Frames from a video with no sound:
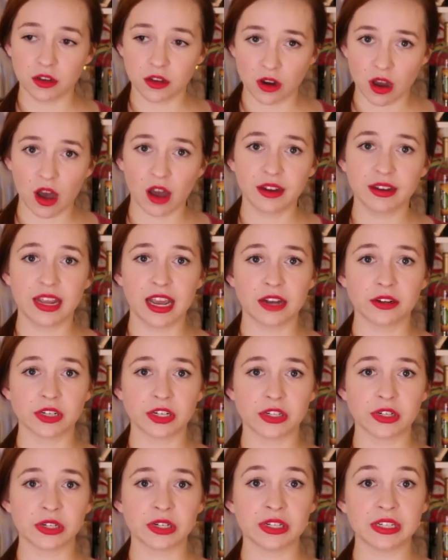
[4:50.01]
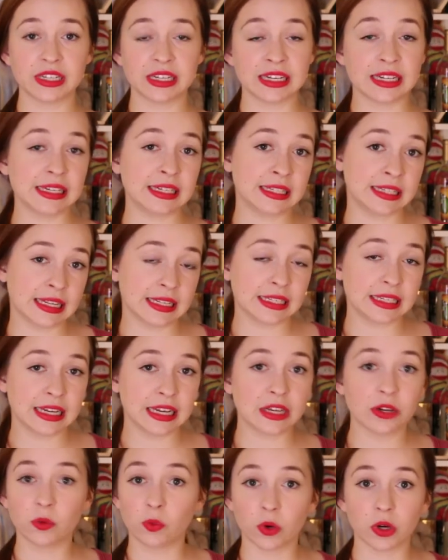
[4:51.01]
non-characters
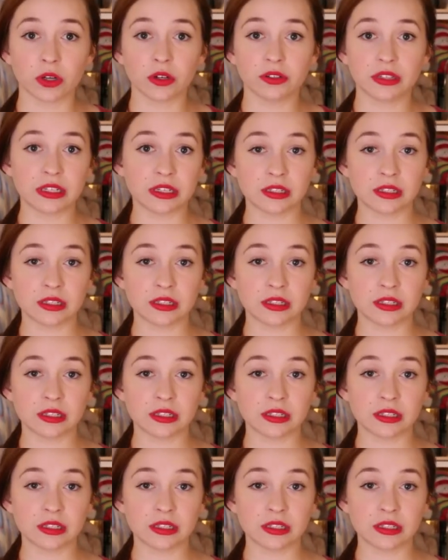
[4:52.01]
existing in a world